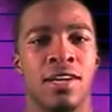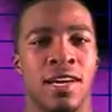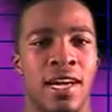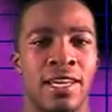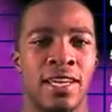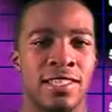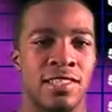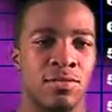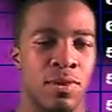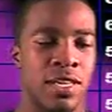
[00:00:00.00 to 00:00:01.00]
And that's
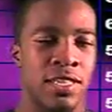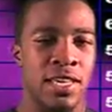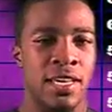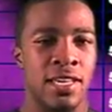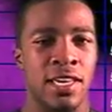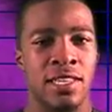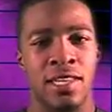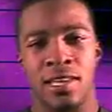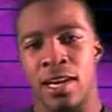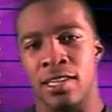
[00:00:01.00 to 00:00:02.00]
just what he did. King
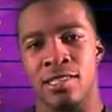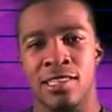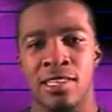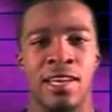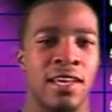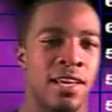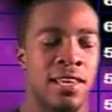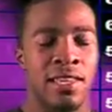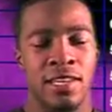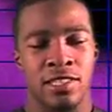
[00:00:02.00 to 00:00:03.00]
Leonidas lead
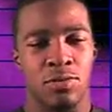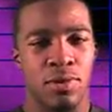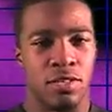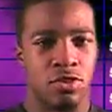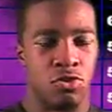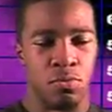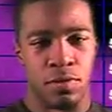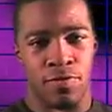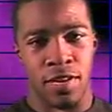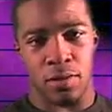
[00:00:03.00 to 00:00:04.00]
his 300 troops
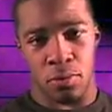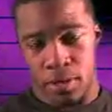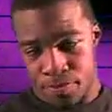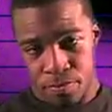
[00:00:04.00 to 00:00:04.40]
to victory.